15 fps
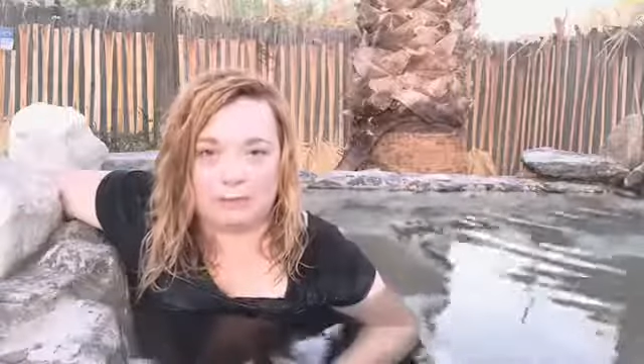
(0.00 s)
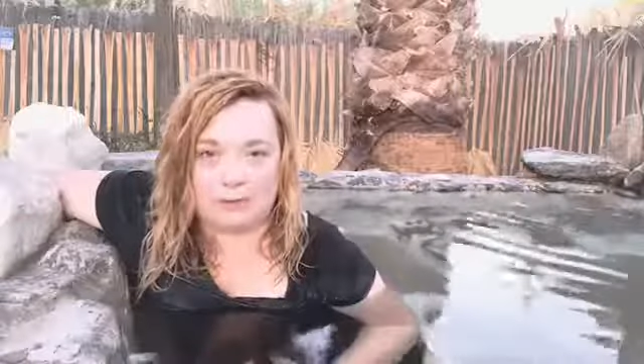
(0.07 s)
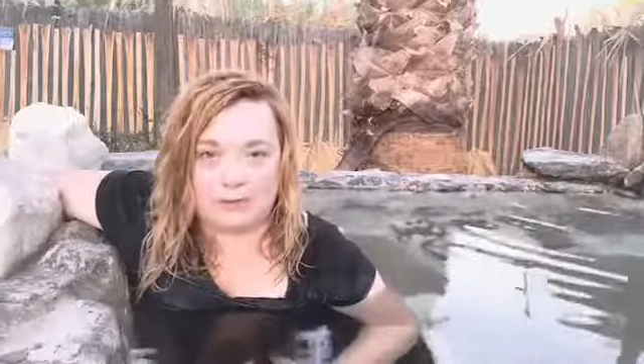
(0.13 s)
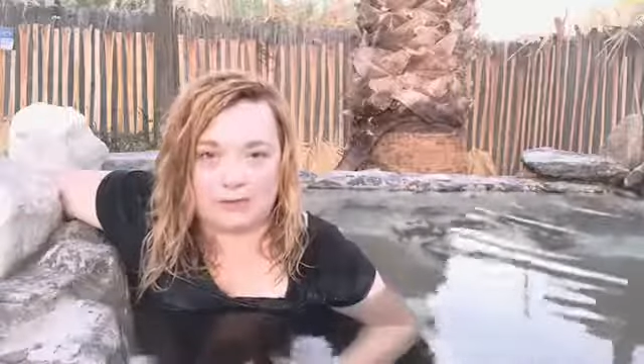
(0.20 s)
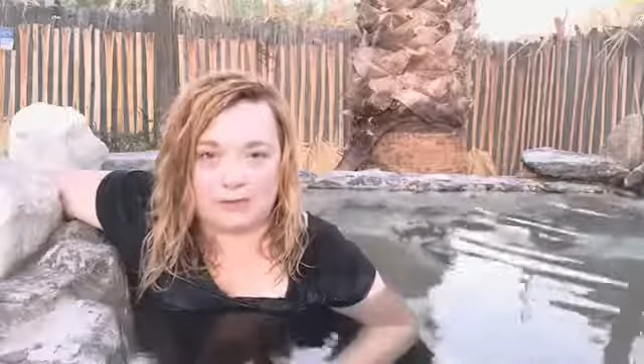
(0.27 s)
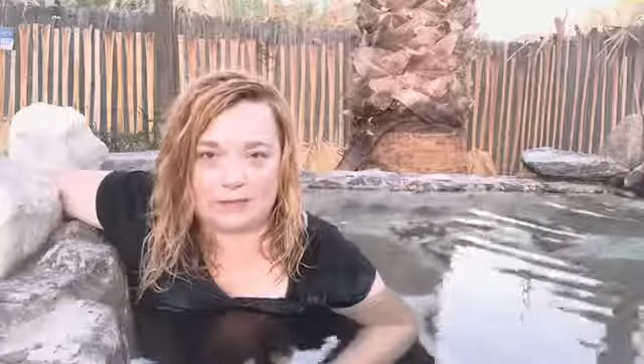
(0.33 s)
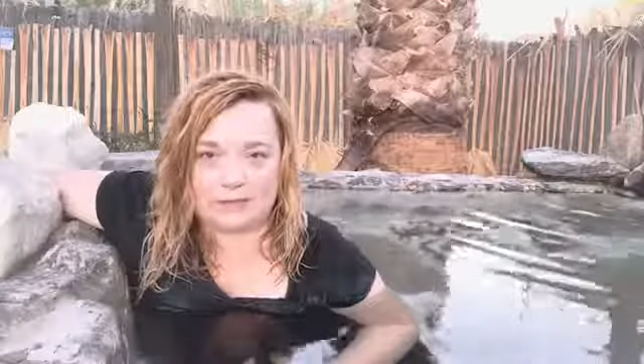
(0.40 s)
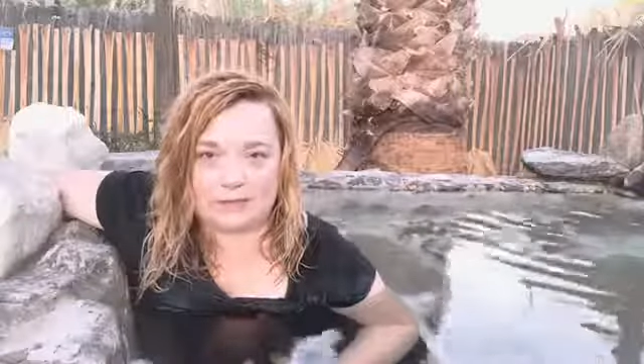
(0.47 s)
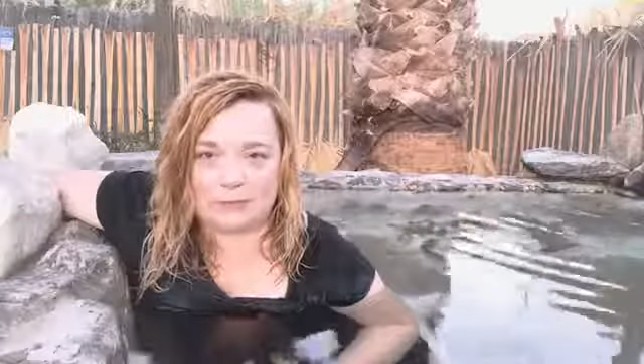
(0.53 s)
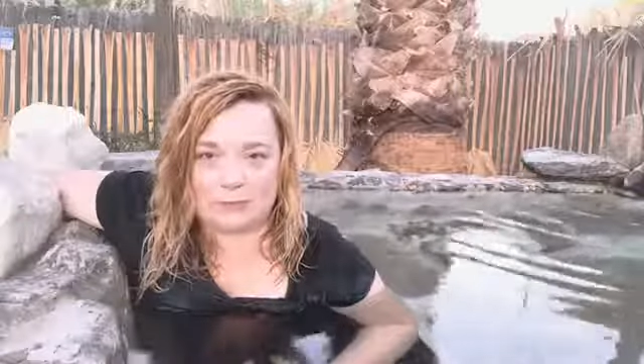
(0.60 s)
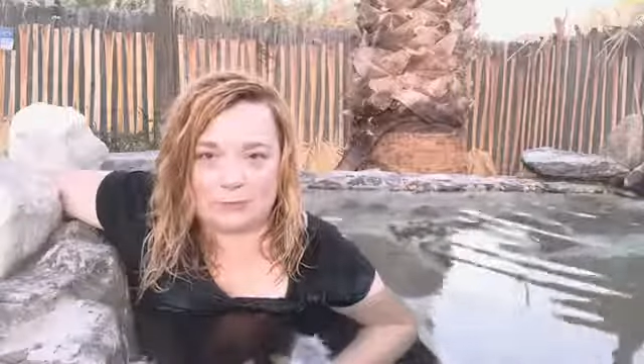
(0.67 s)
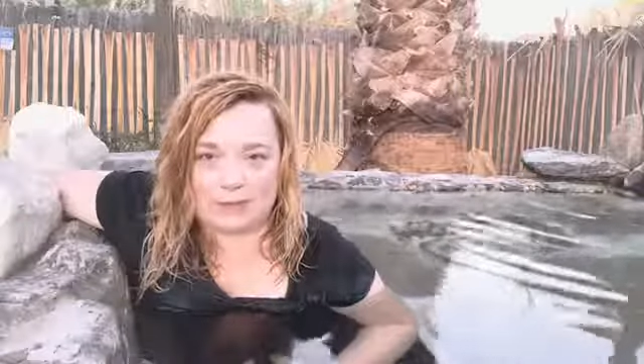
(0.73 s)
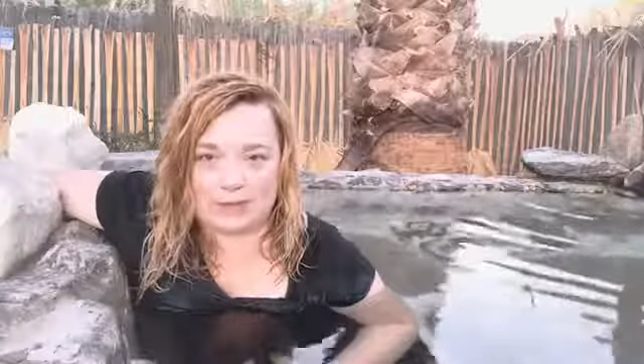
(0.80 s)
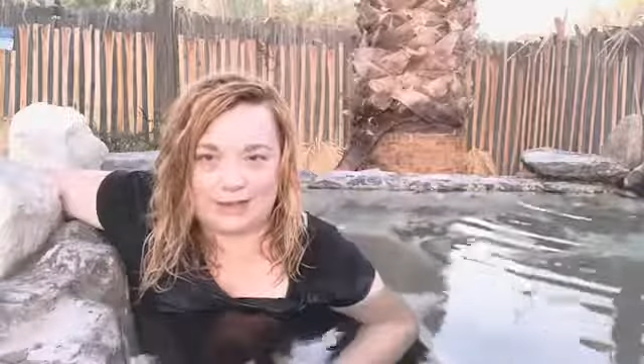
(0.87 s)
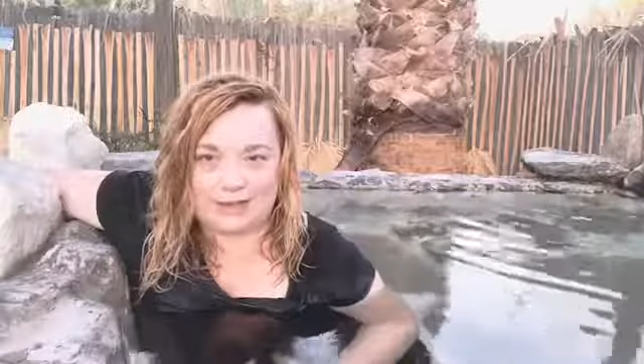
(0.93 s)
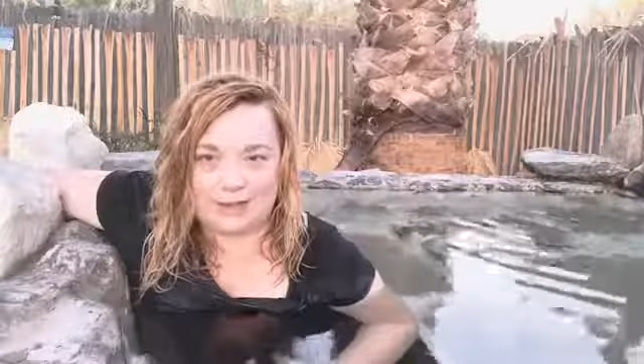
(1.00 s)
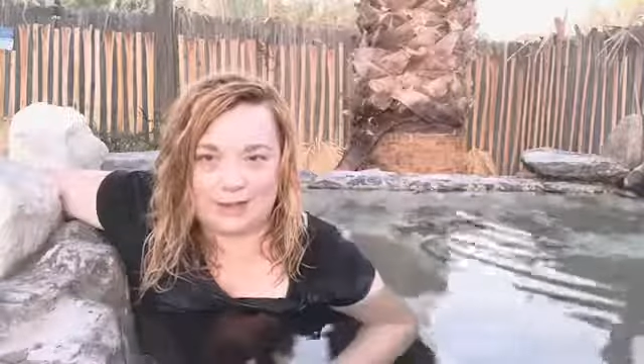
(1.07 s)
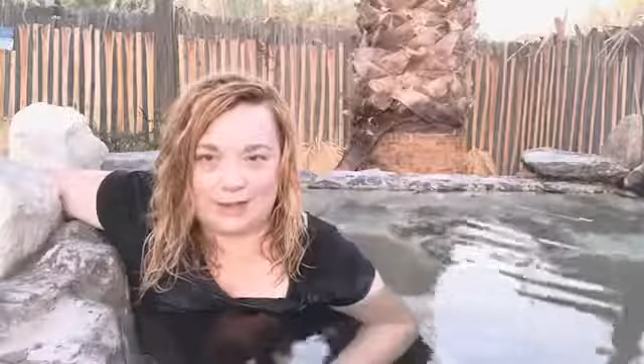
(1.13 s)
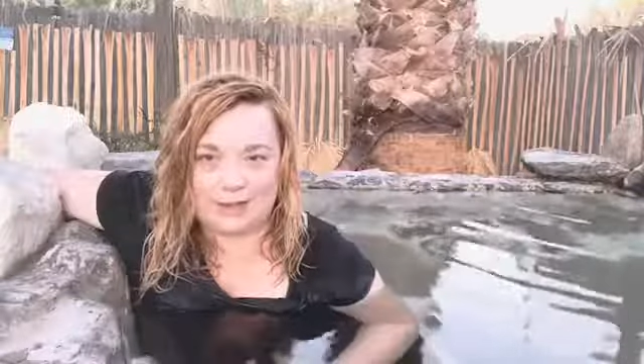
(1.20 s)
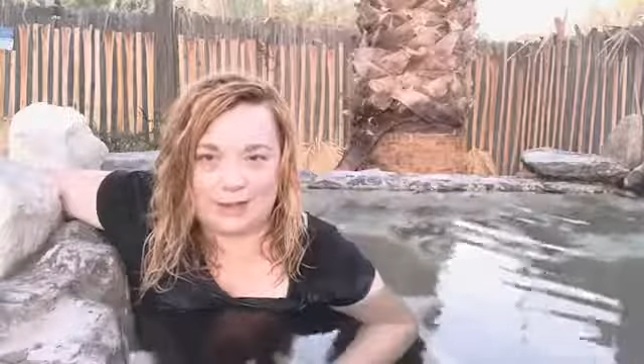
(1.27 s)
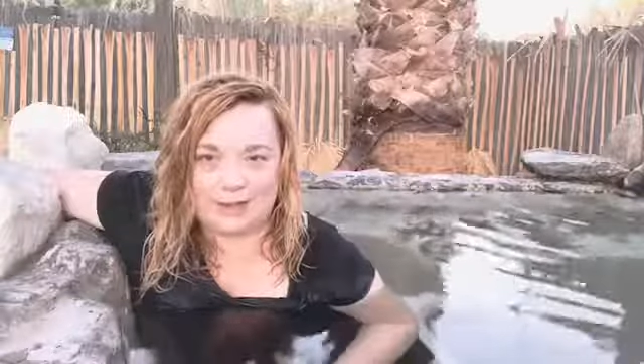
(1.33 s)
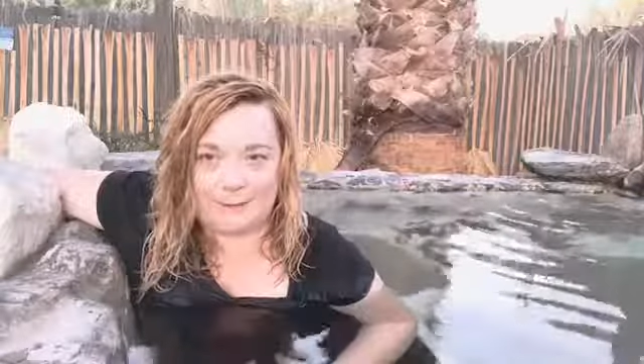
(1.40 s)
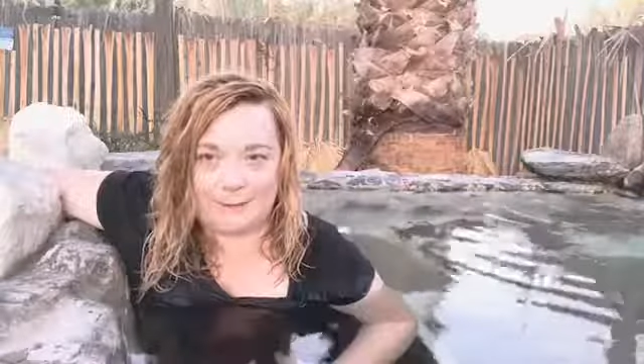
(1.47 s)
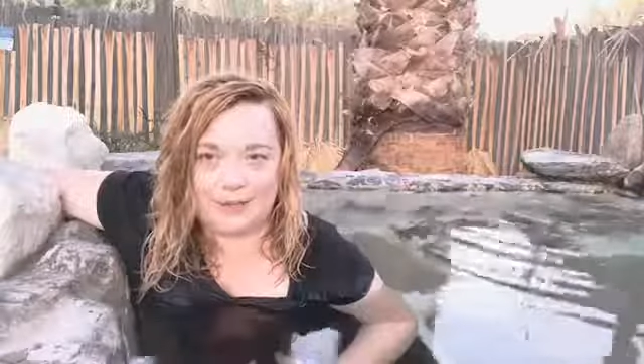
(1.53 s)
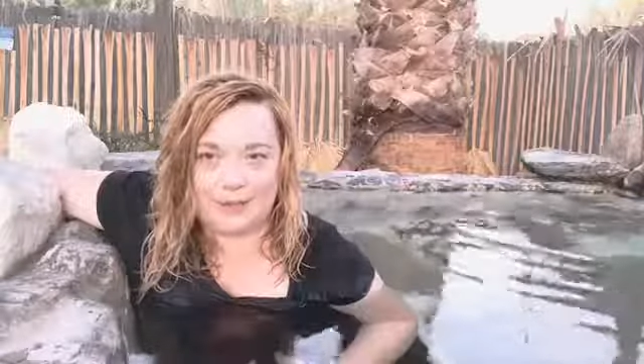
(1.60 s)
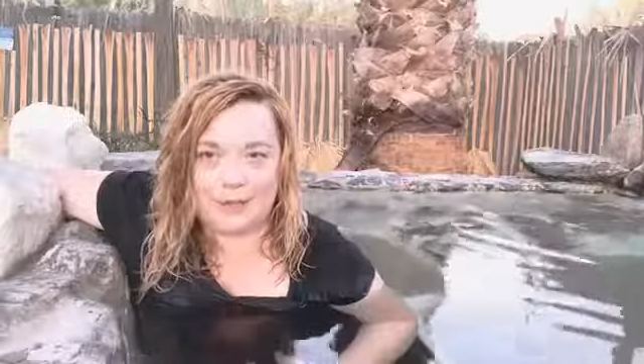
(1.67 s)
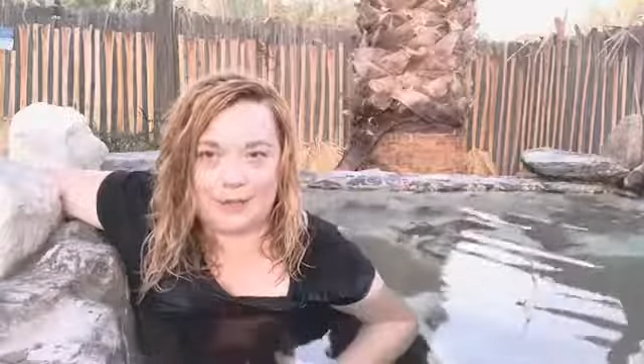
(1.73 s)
place at the right time.